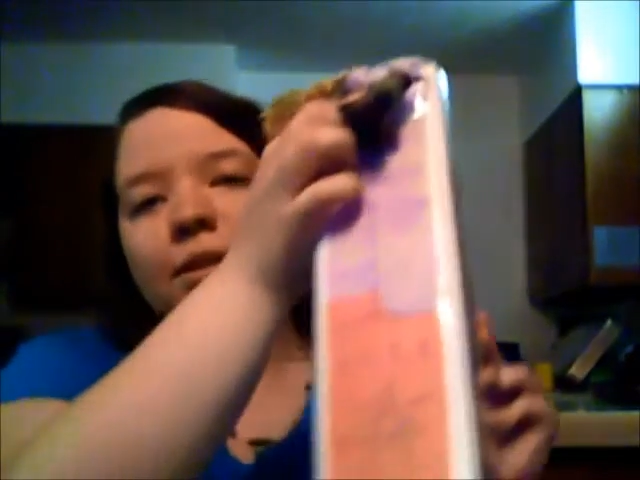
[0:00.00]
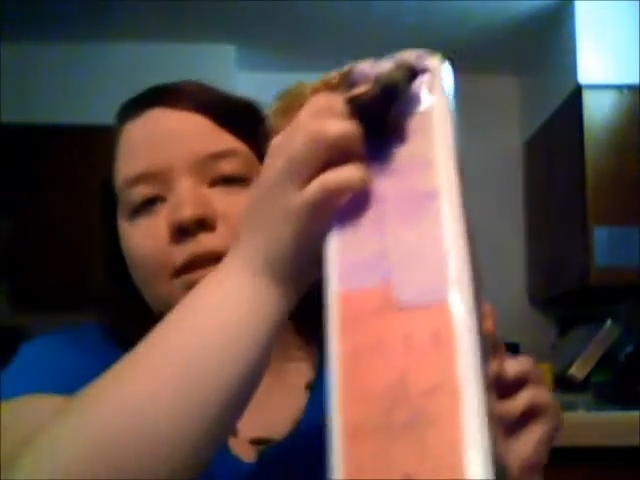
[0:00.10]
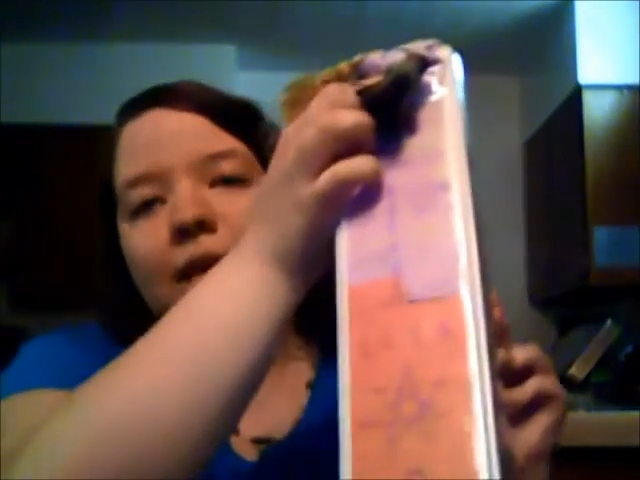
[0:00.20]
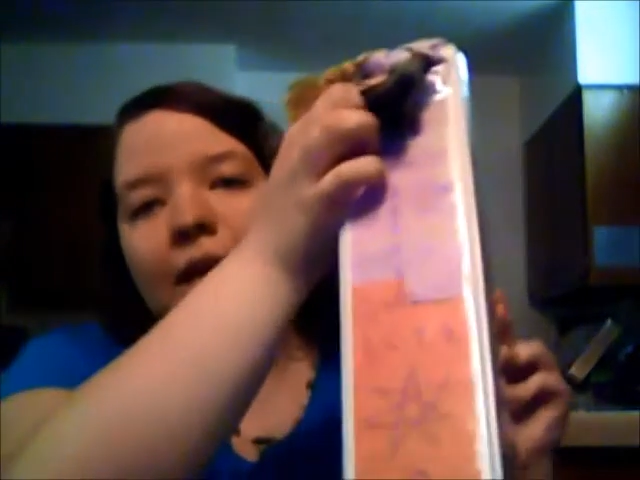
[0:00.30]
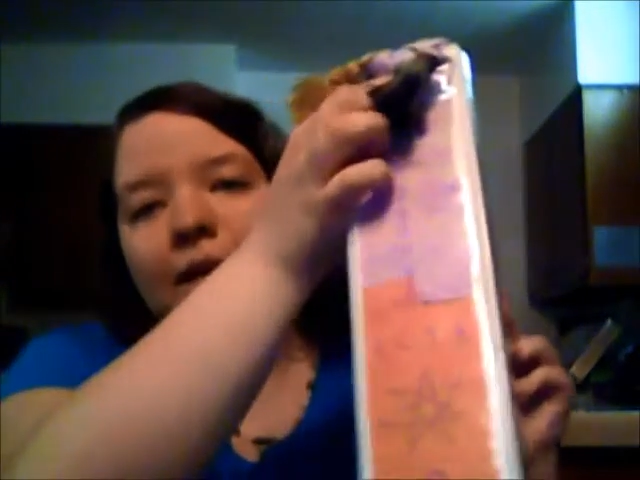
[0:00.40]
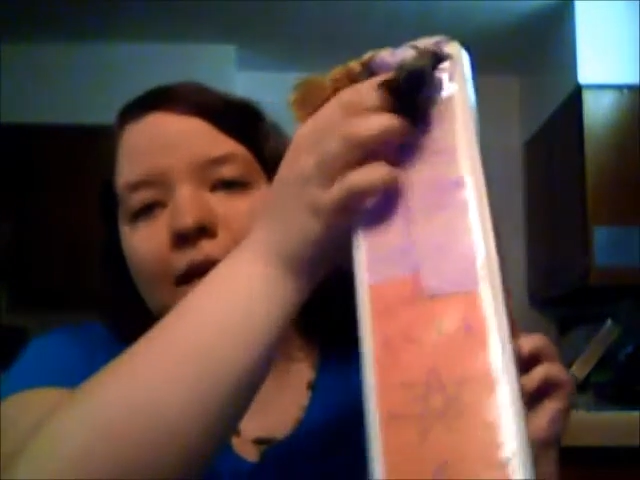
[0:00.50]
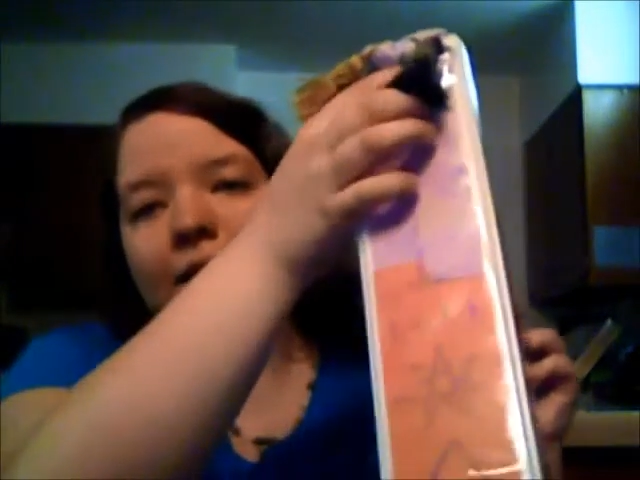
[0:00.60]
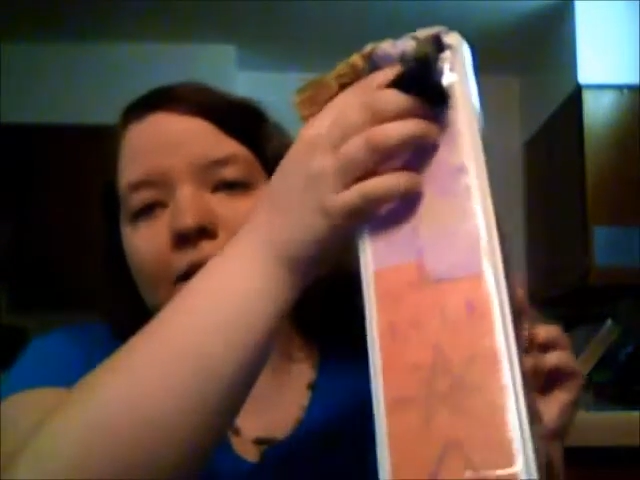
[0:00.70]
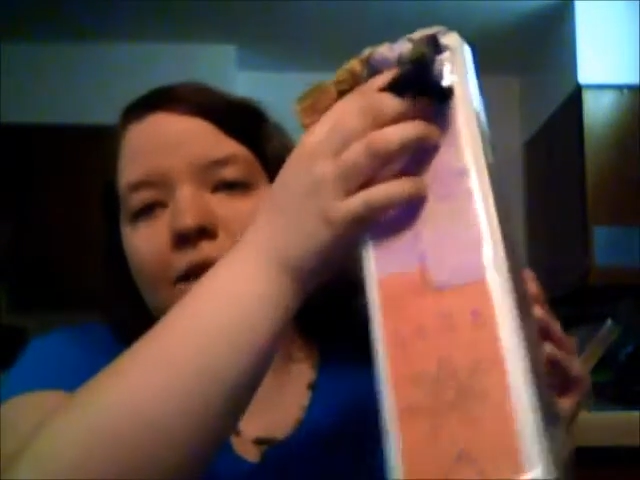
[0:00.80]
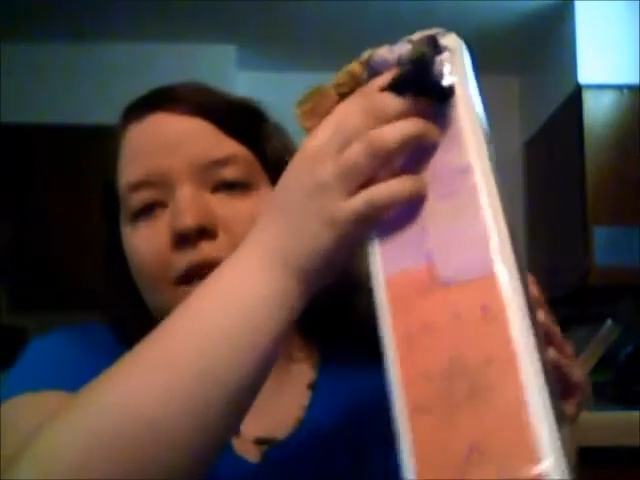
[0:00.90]
It's kind of
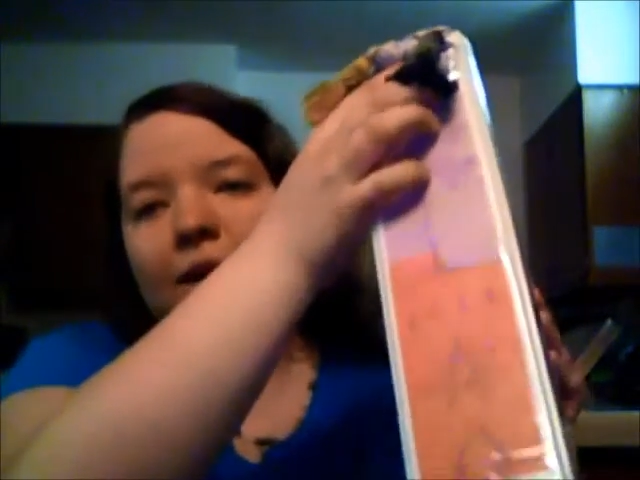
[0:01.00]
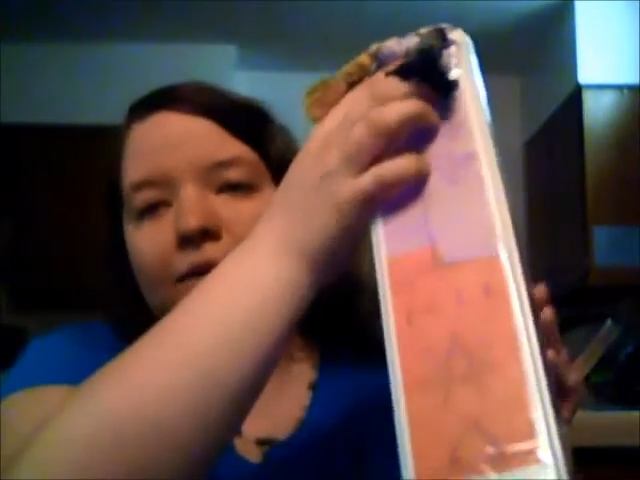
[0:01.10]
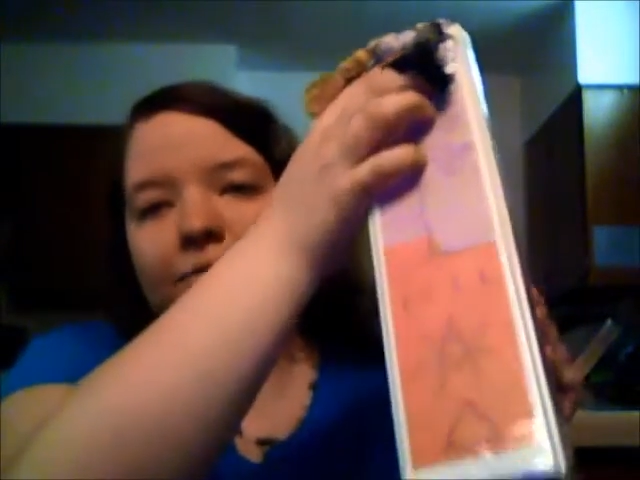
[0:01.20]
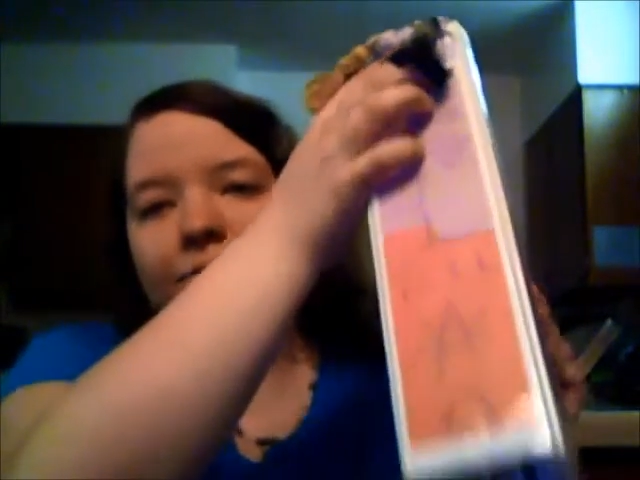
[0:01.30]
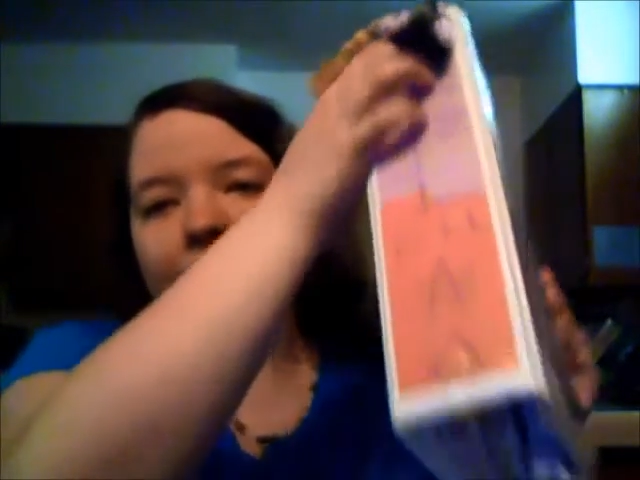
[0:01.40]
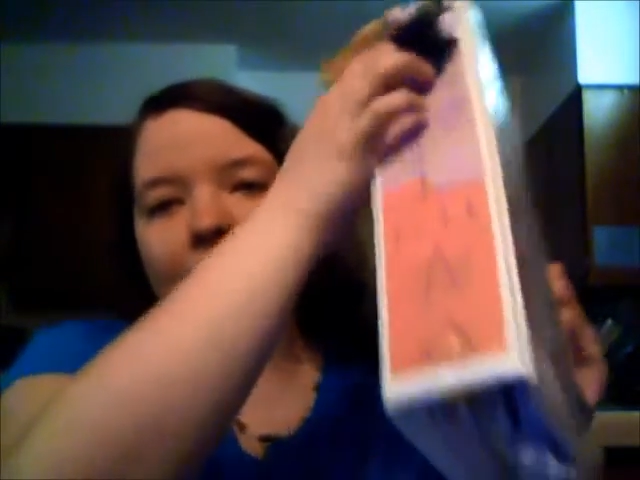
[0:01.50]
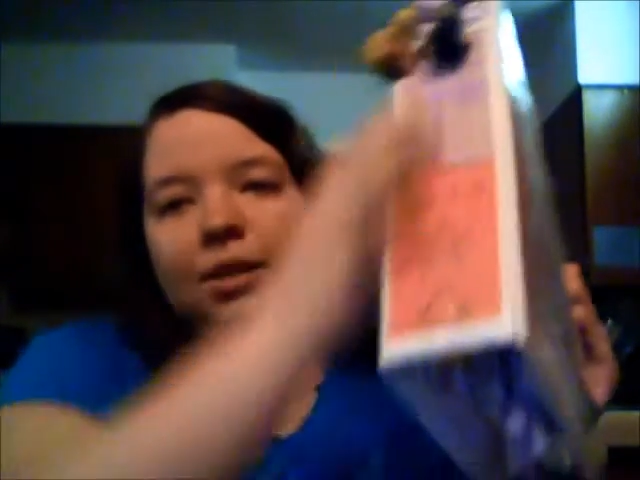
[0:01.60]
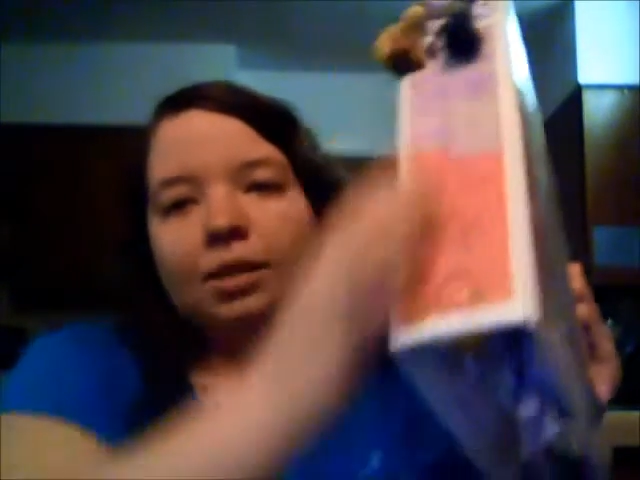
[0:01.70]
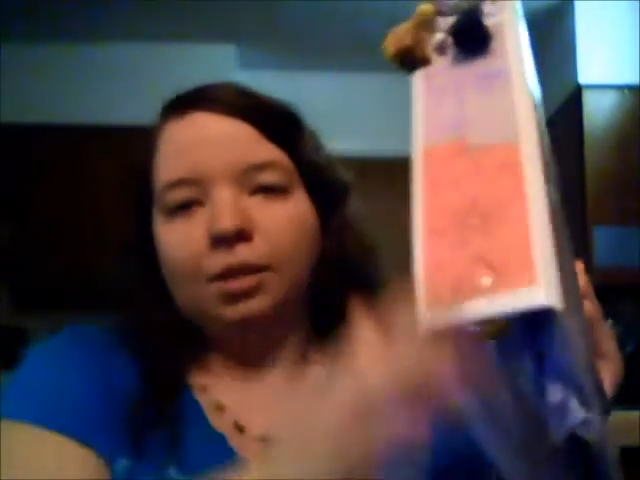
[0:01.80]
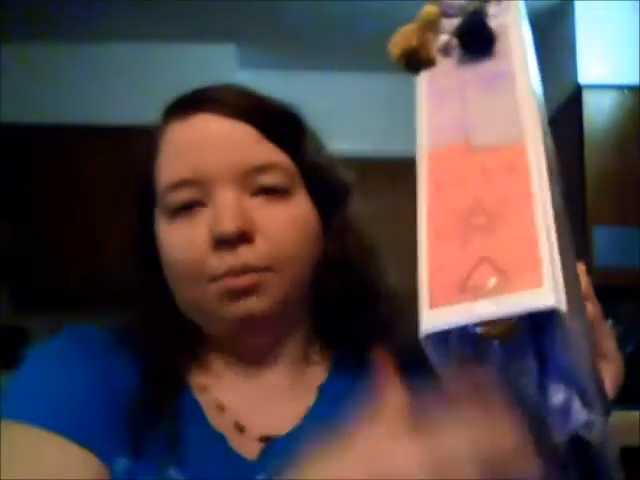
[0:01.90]
nice to have
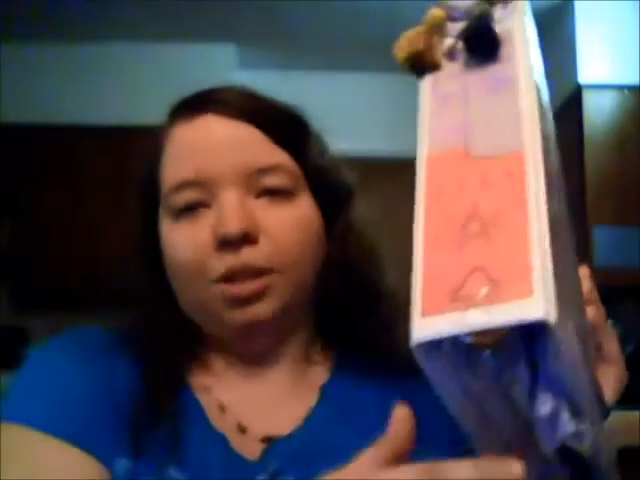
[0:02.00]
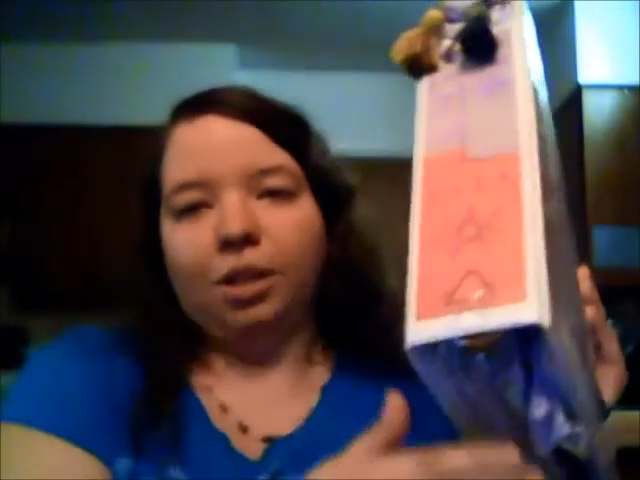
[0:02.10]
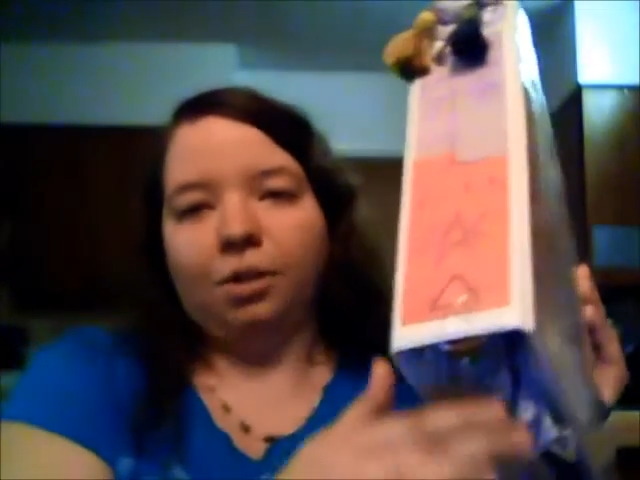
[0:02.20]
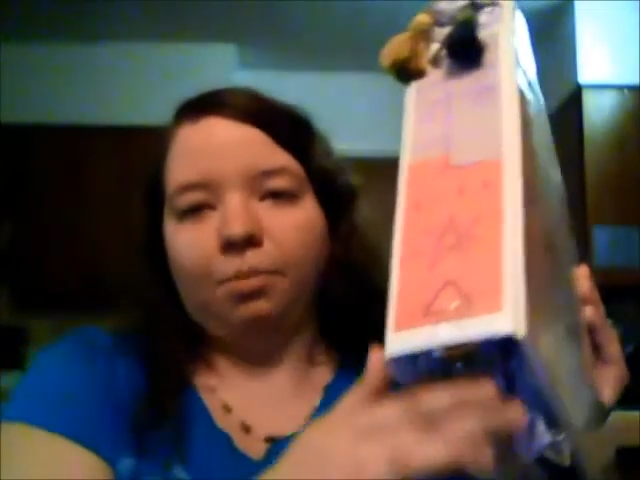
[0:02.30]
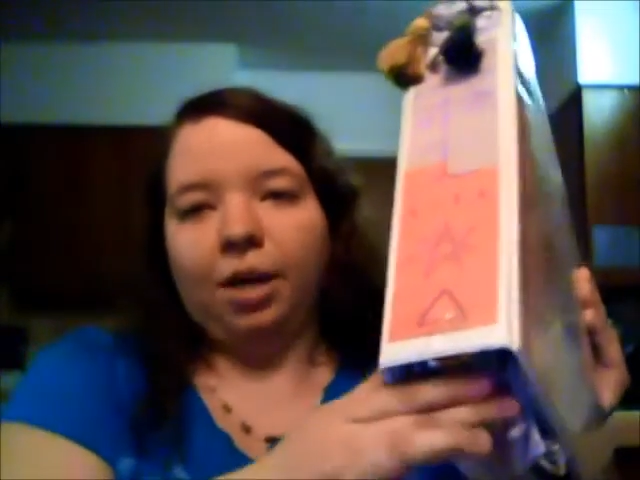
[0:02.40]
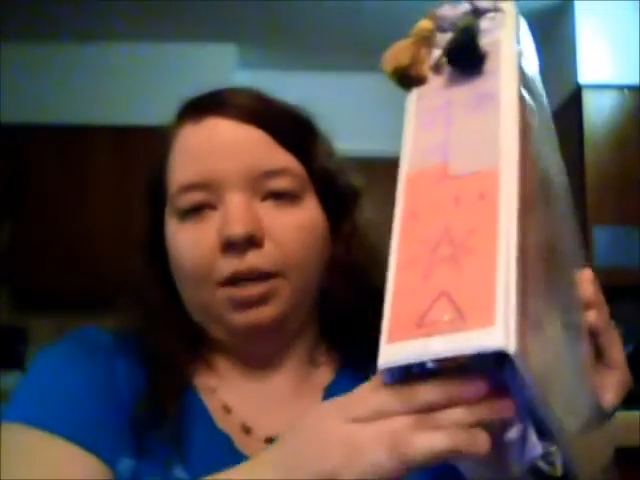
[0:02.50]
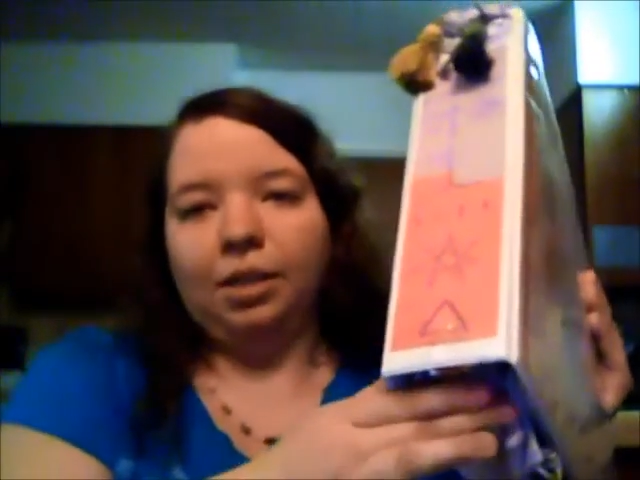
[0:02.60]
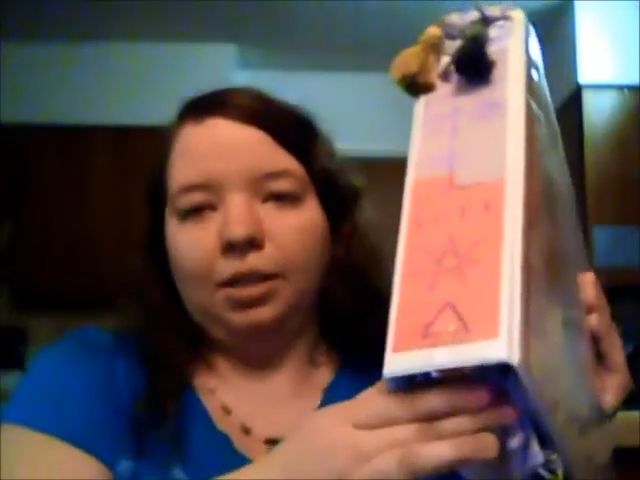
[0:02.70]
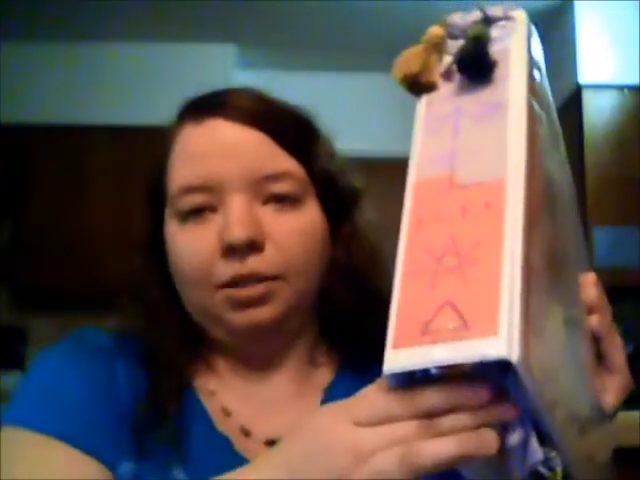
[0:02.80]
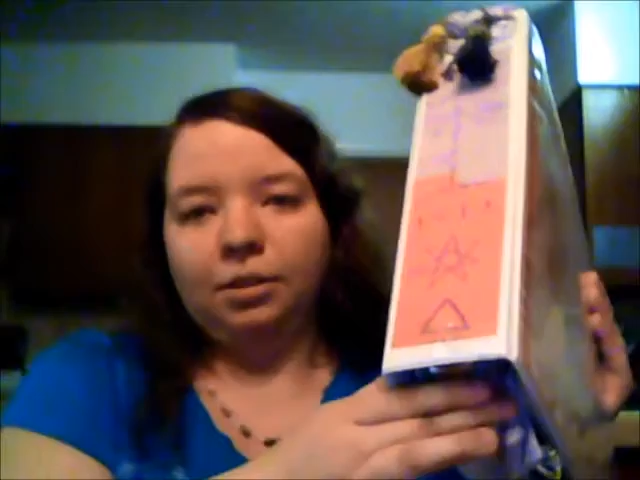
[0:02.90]
something down the
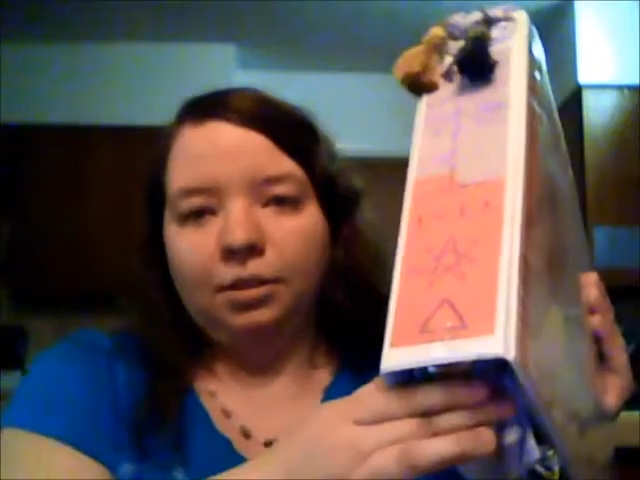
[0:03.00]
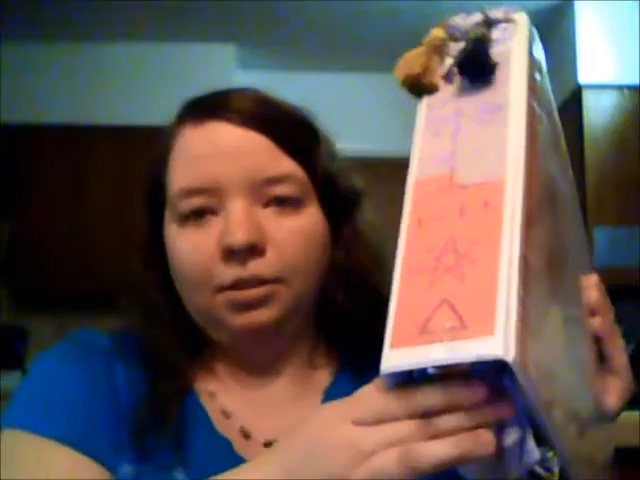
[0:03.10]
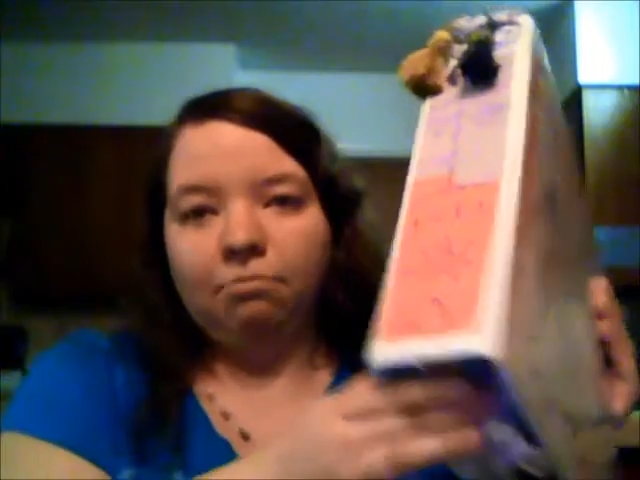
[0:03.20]
binding,